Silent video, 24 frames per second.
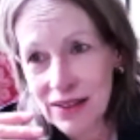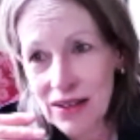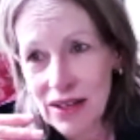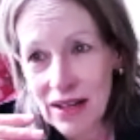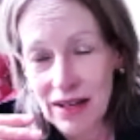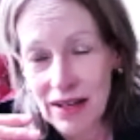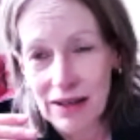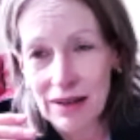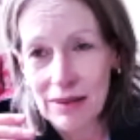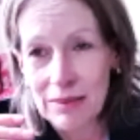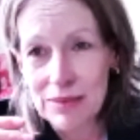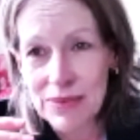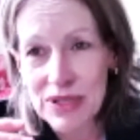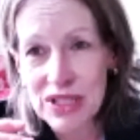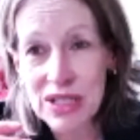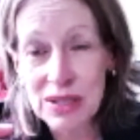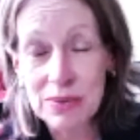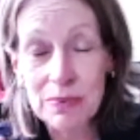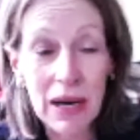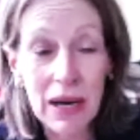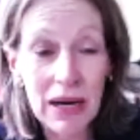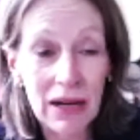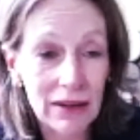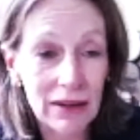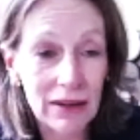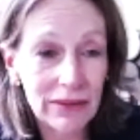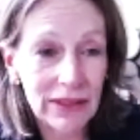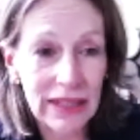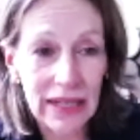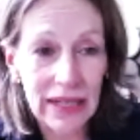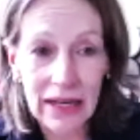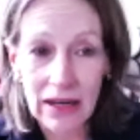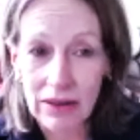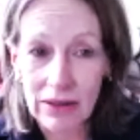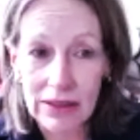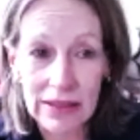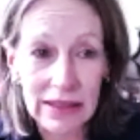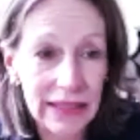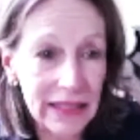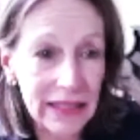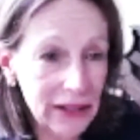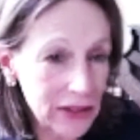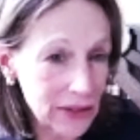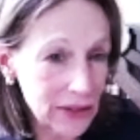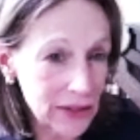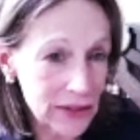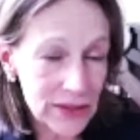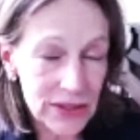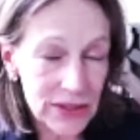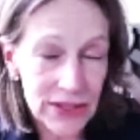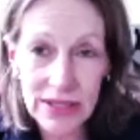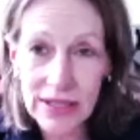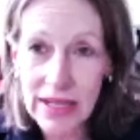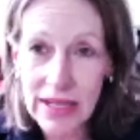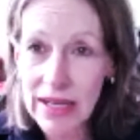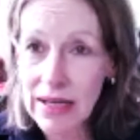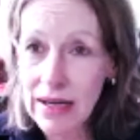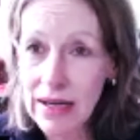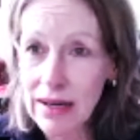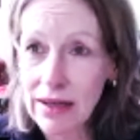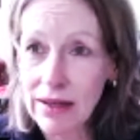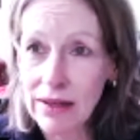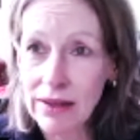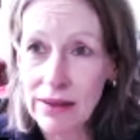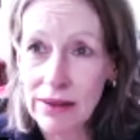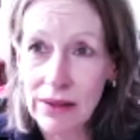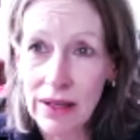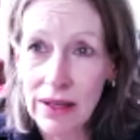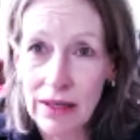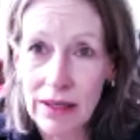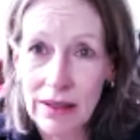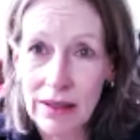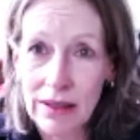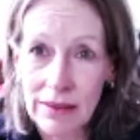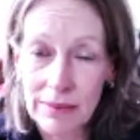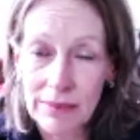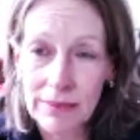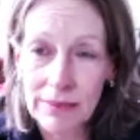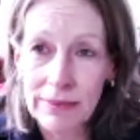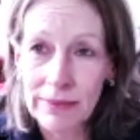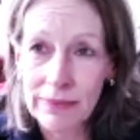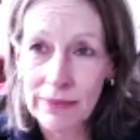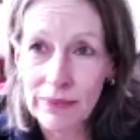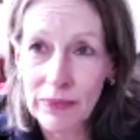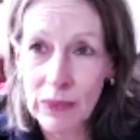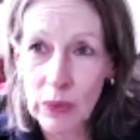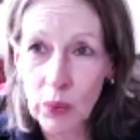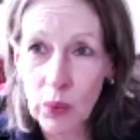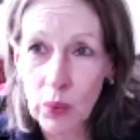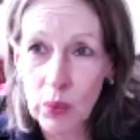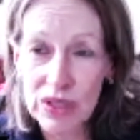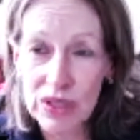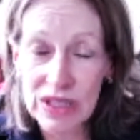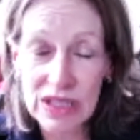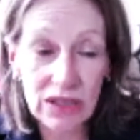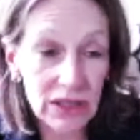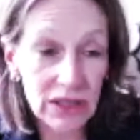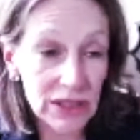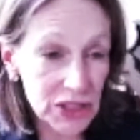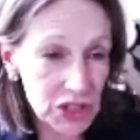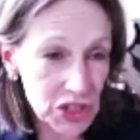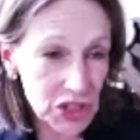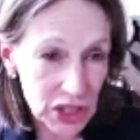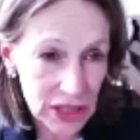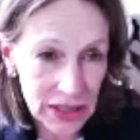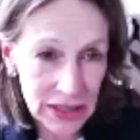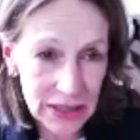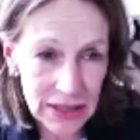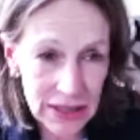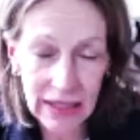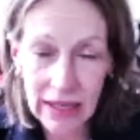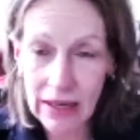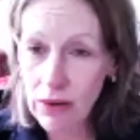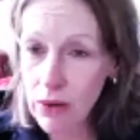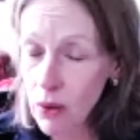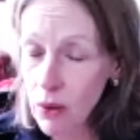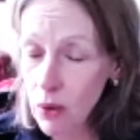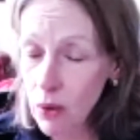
um, smart, they are leaders, they are um, diligent, they are